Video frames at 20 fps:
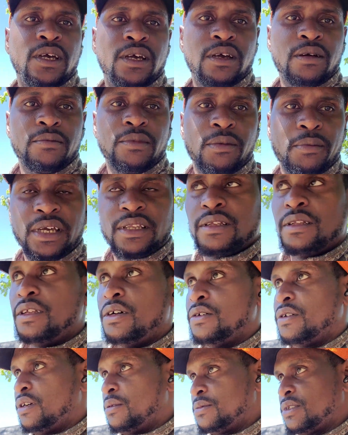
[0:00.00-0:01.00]
Um, I'm about to
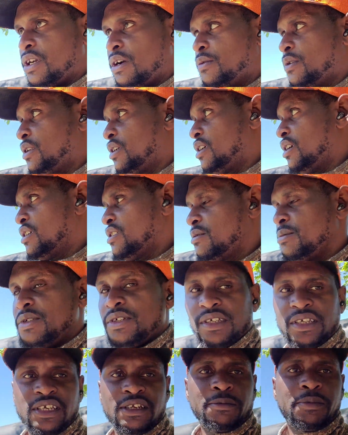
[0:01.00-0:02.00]
load up, talk with the
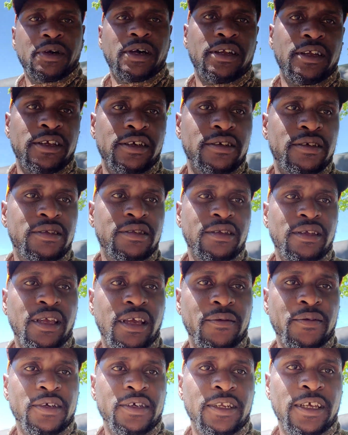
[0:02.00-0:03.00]
customer, and get up out of here.
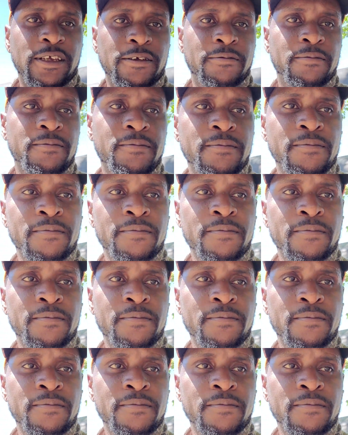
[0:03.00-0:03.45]
Have a good day.